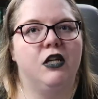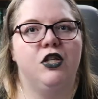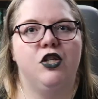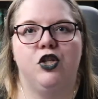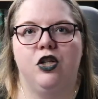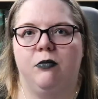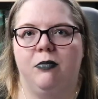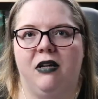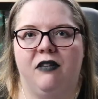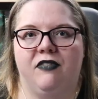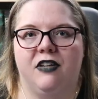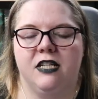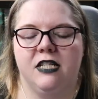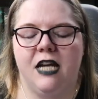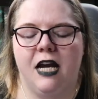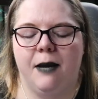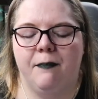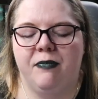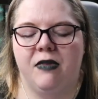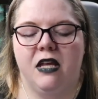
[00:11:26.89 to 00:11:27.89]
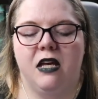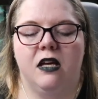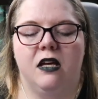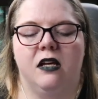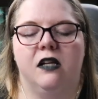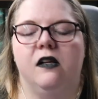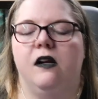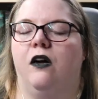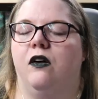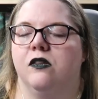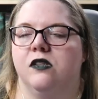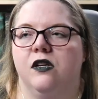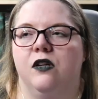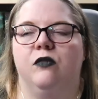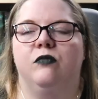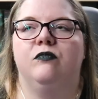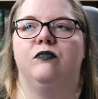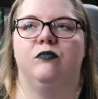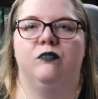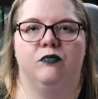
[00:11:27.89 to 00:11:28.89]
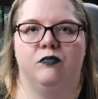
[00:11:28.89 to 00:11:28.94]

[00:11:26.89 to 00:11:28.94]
Should be a fun time. Also,